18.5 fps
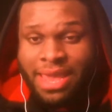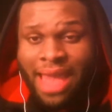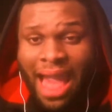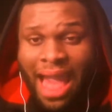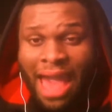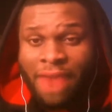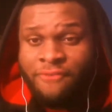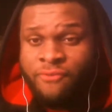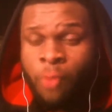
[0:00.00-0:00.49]

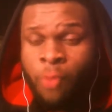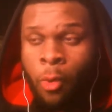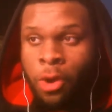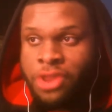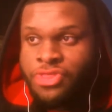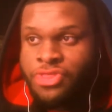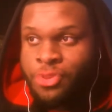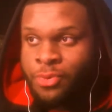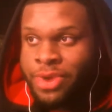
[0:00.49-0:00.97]
God of
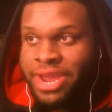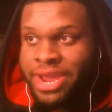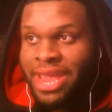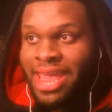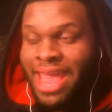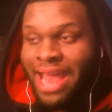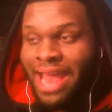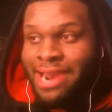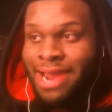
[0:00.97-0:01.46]
War
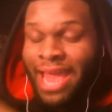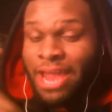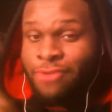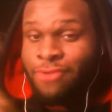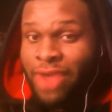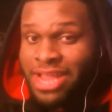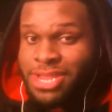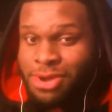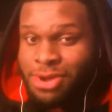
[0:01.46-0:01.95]
3, and look
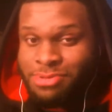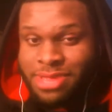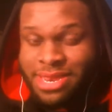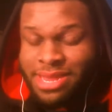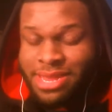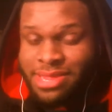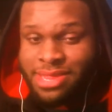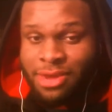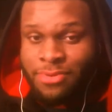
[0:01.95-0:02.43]
at Kratos
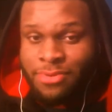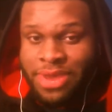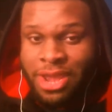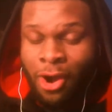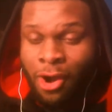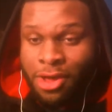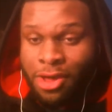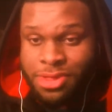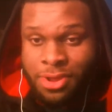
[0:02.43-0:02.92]
in the
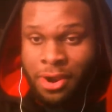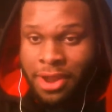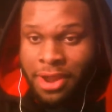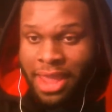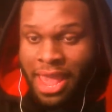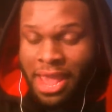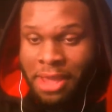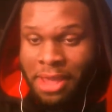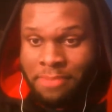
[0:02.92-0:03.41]
Sony All-Star
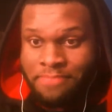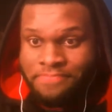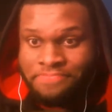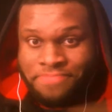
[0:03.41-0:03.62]
game.